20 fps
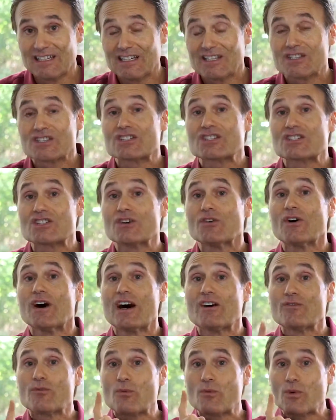still
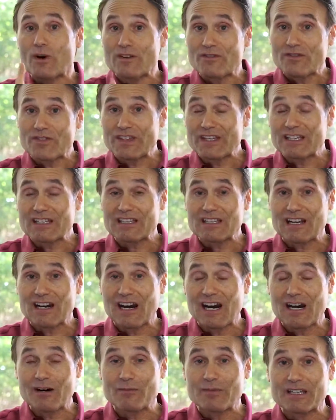have one thing in
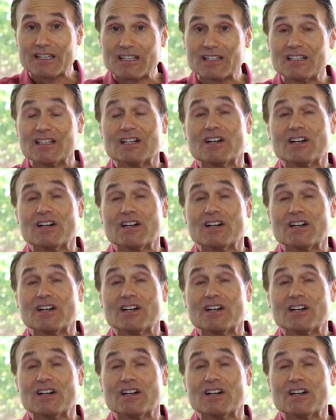common.